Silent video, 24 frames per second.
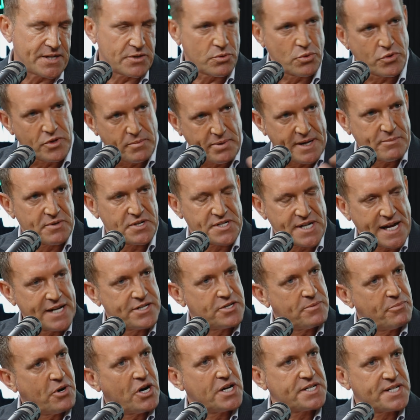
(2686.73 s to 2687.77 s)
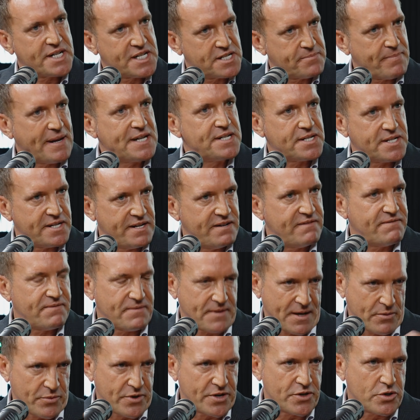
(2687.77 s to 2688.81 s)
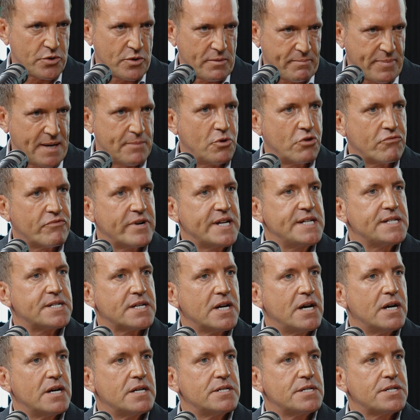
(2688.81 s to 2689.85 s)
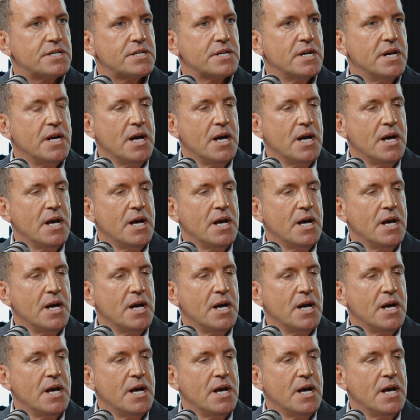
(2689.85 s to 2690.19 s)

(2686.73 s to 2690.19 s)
So all the people are saying Dubai is expensive. They want to do a bit more research.